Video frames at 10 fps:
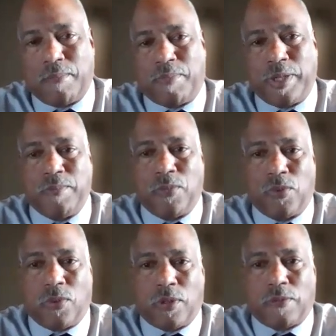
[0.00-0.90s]
be
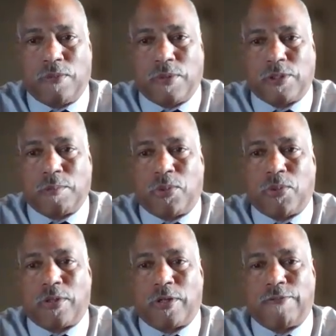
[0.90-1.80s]
more
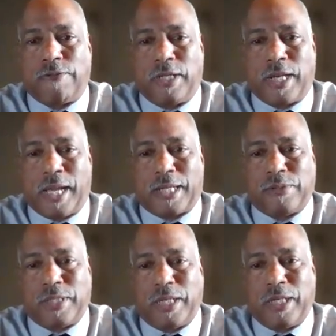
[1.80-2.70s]
supportive and
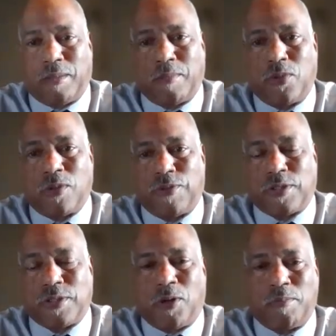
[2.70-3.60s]
actually help more of the
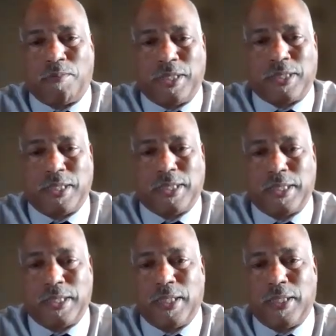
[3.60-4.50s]
small
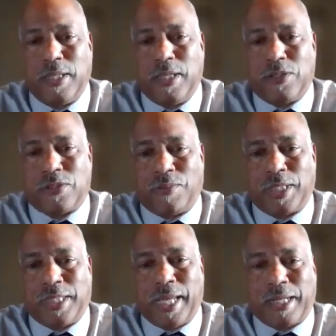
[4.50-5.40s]
businesses. So I
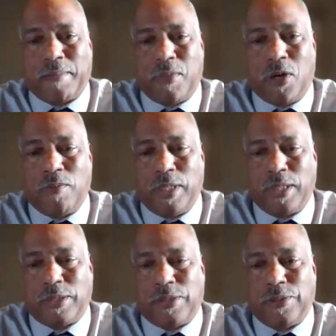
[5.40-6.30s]
want to take a
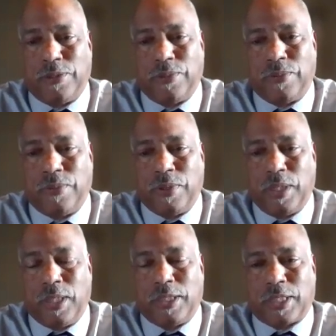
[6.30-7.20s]
moment to
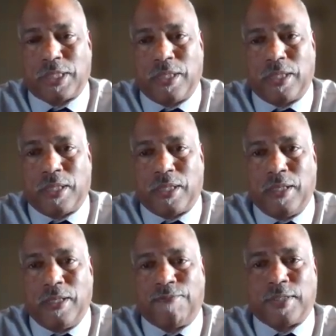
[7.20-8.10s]
just
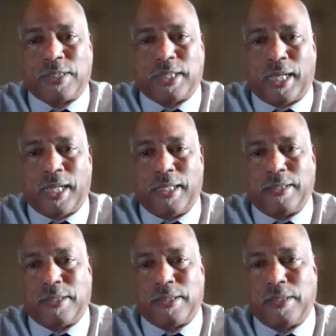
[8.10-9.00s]

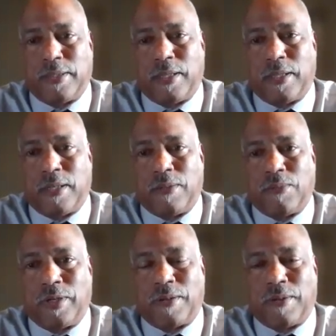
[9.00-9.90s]
emphasize
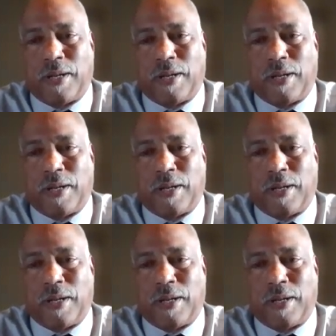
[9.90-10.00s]
where